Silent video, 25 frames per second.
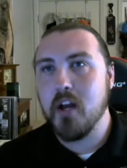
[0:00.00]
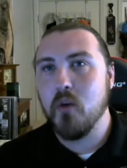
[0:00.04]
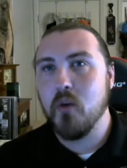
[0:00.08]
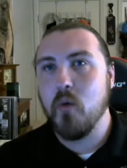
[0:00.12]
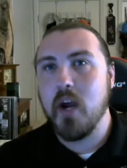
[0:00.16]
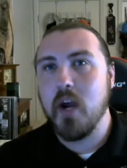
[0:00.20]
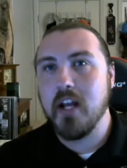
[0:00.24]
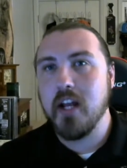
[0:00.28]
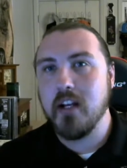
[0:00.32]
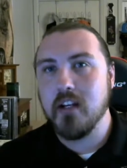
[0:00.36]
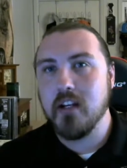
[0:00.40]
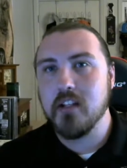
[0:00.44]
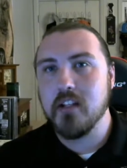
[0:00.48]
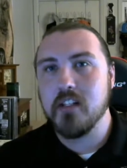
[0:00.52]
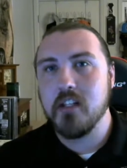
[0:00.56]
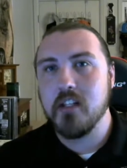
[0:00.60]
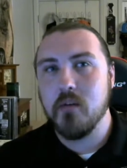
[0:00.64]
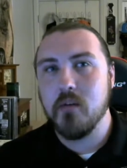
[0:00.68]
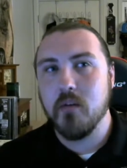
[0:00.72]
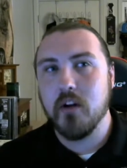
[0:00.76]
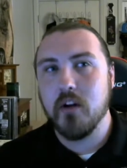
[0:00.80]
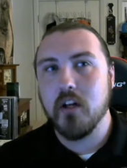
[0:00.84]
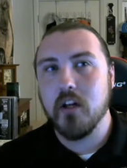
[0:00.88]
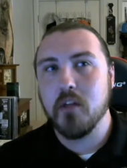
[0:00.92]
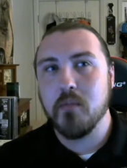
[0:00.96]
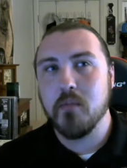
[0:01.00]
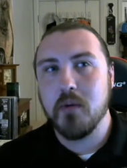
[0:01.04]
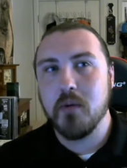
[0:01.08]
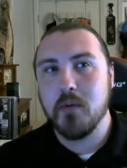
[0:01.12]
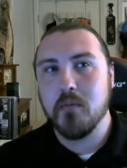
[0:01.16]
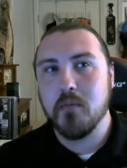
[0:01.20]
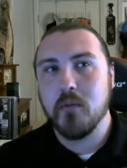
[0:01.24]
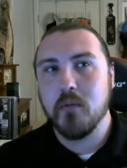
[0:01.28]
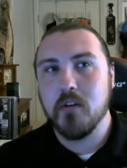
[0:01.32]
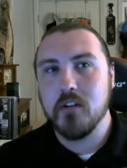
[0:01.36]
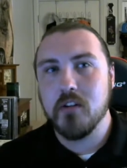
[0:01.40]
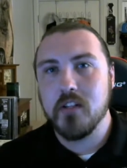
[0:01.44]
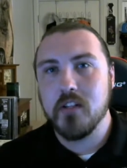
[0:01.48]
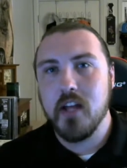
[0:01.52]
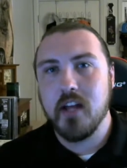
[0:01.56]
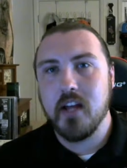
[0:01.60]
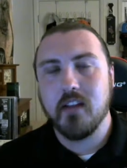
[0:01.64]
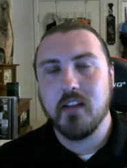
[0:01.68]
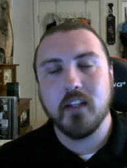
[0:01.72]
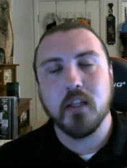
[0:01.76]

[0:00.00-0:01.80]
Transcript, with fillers: of waiting to see what other people are saying.